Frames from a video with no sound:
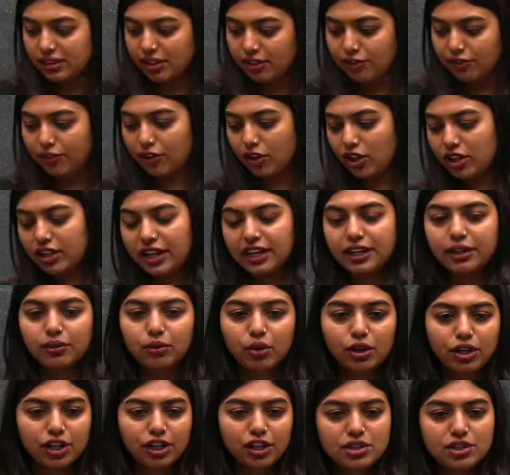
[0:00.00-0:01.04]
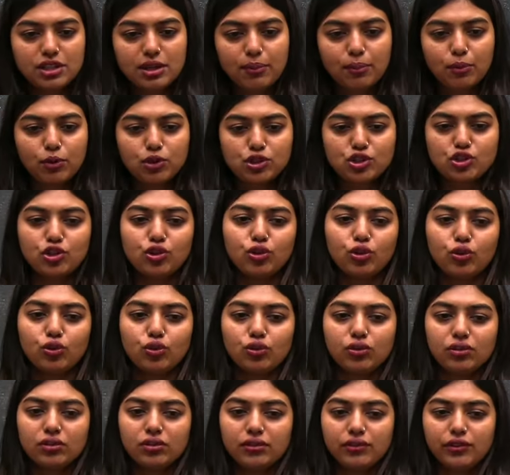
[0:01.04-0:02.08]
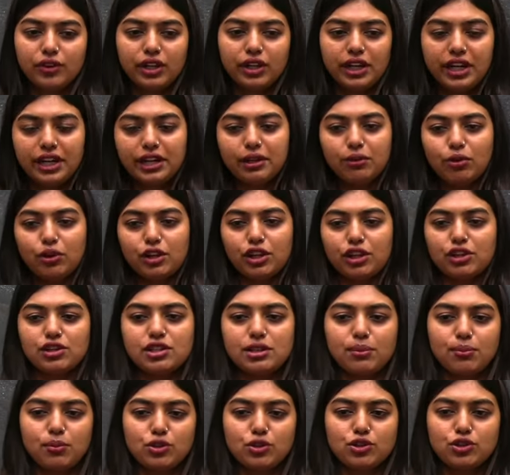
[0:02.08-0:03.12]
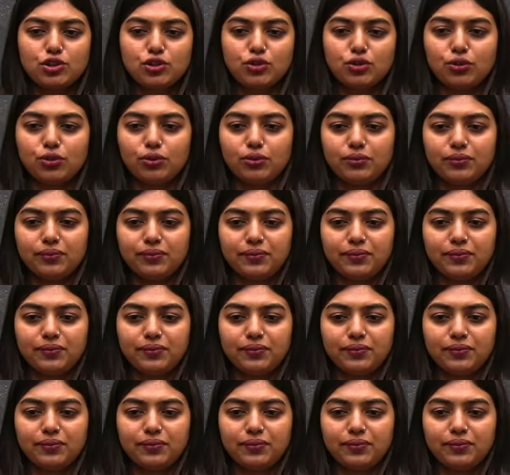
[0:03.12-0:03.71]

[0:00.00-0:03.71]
If you are ready, what are you supposed to do? If you are ready, what are you supposed to do?